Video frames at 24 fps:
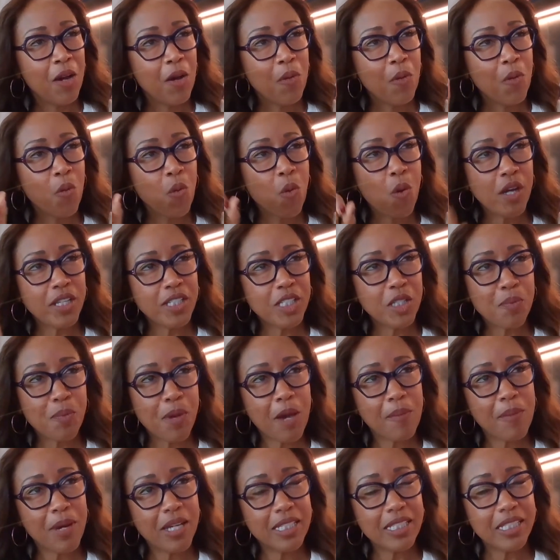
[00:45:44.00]
once
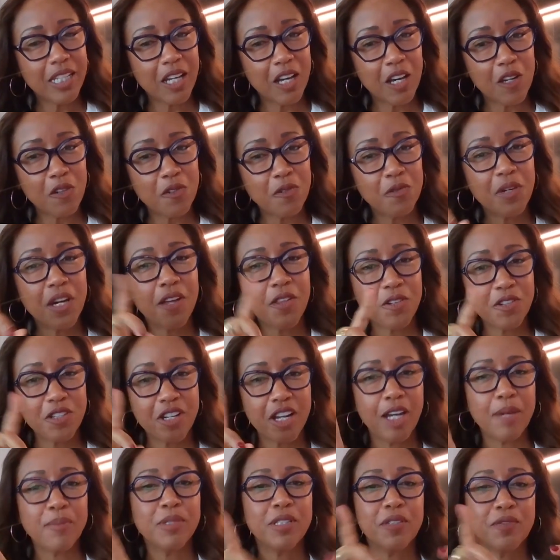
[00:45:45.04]
by myself. Other
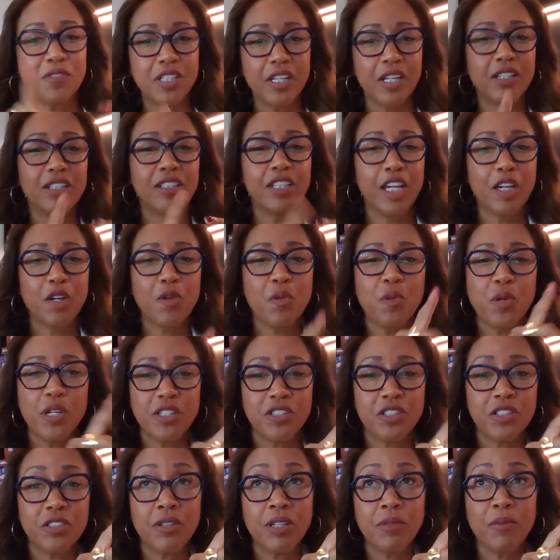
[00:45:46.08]
times I've done it like
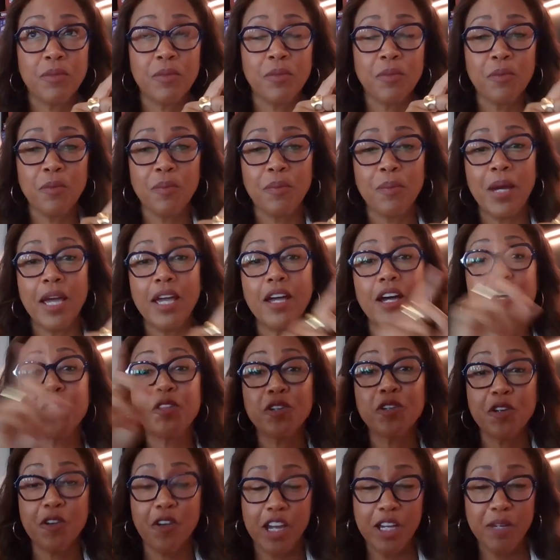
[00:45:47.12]
with my
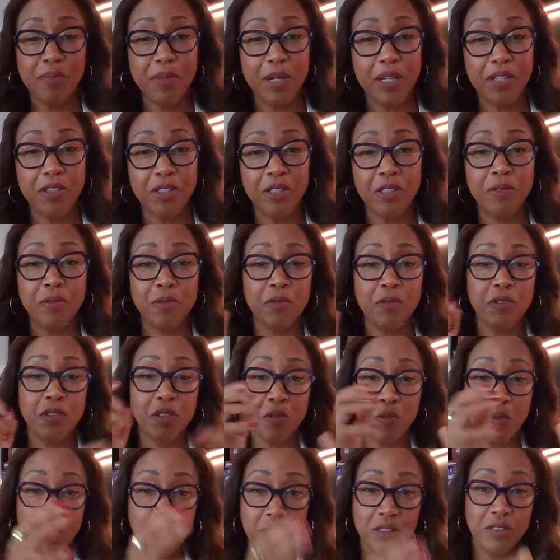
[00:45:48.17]
other grandmother,
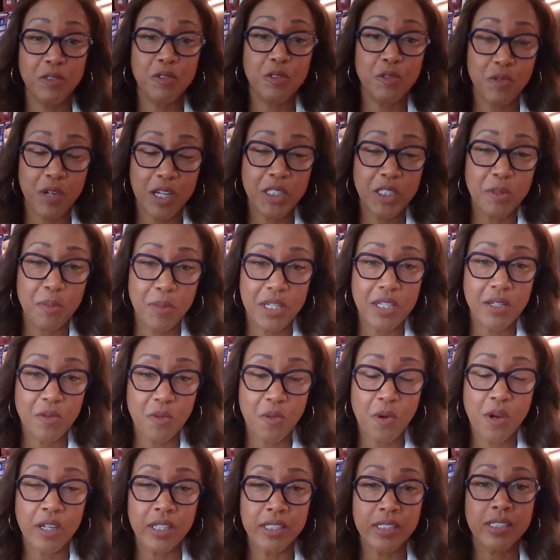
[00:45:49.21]
the one whose recipe it
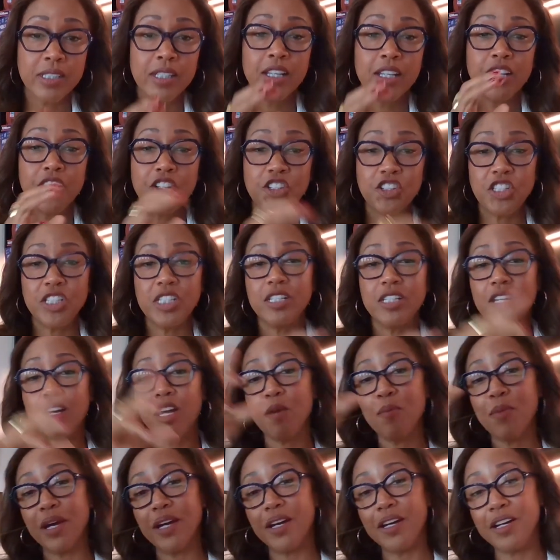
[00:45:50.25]
was. She
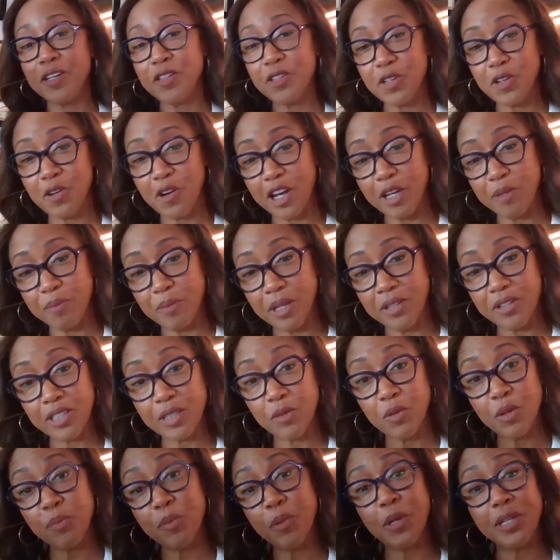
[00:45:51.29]
taught my other grandmother.
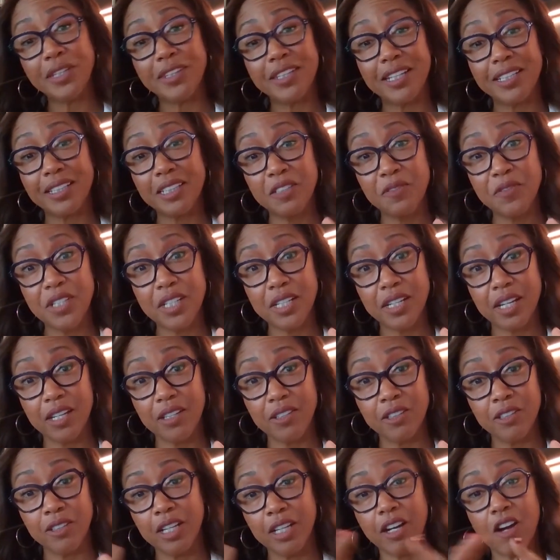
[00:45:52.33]
At one point, they lived
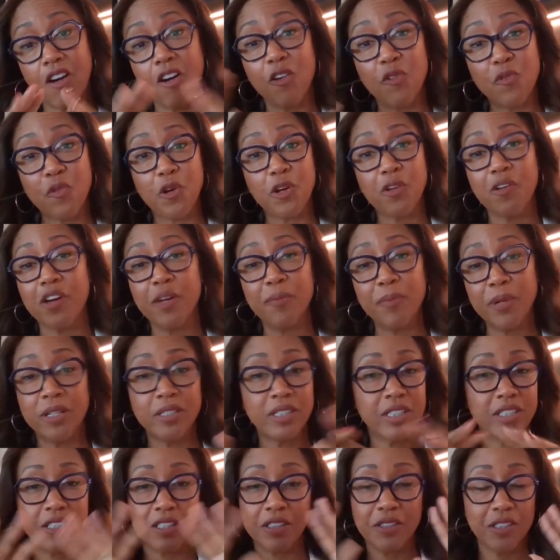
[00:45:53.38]
together, like all four
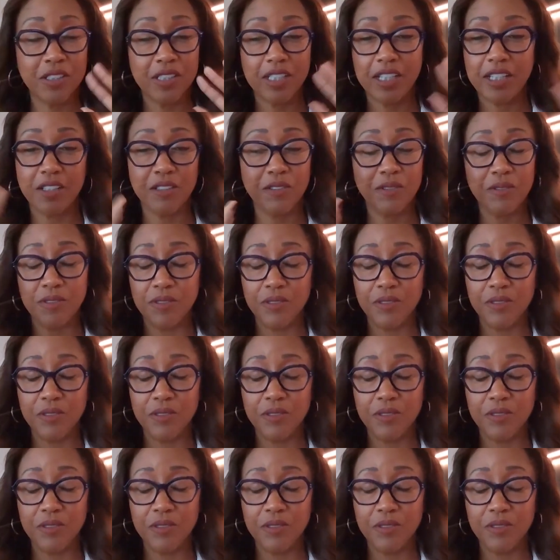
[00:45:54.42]
grandparents. Tell you, it was like a